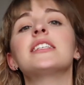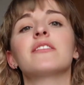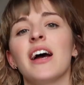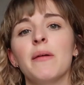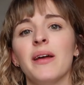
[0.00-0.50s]

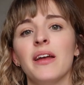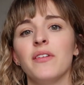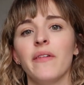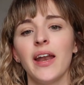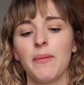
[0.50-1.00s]
describe it.
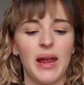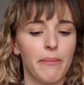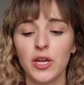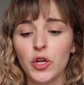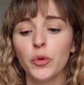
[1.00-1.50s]
If you've had a
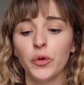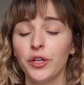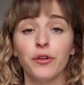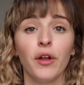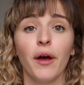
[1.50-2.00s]
baby,
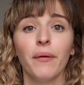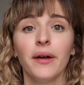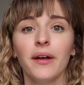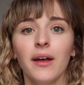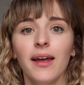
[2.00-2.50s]
you'll know.
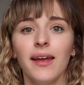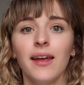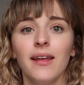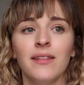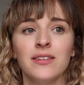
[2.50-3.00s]

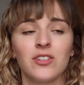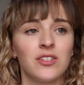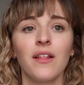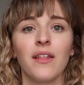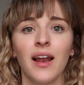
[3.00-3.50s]
There's
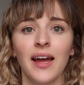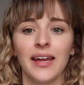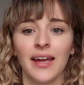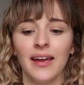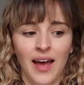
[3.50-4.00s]
just nothing
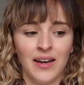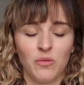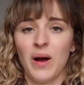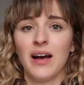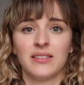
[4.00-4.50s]
like it.
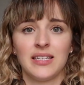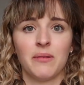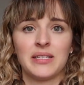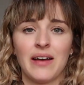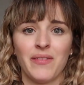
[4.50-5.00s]
And whilst
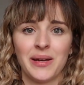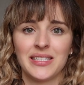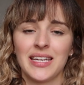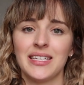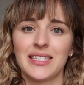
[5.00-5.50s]
I was having my
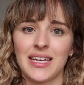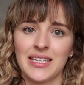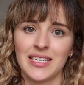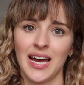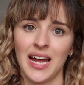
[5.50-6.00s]
skin to
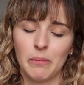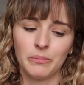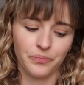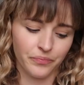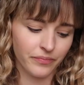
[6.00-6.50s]
skin
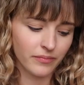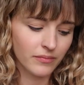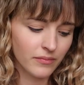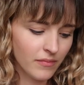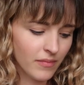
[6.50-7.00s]
time
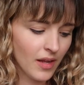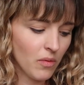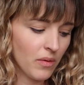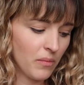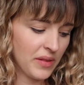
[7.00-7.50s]

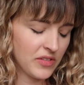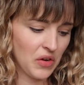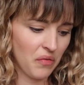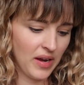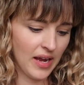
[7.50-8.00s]
with
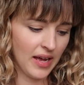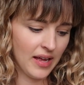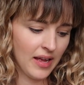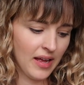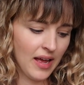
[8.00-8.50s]
Sophia,